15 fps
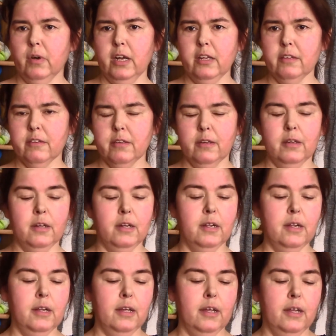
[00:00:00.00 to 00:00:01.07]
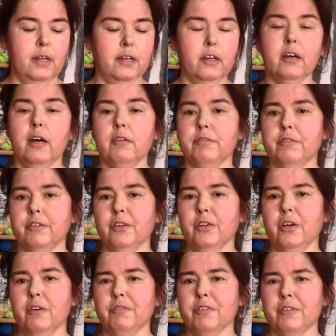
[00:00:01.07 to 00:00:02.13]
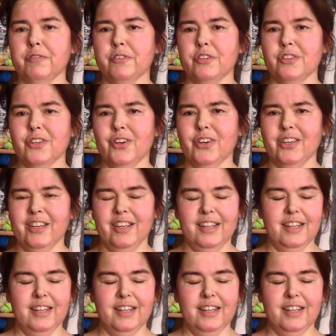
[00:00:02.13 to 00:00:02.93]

right? The cuff of the sock.